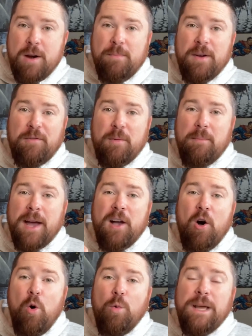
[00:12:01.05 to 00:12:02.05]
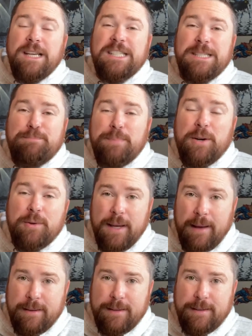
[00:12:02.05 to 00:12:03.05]
but from my own
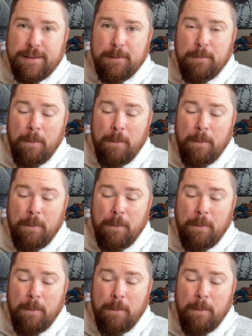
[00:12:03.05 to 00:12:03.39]
experience,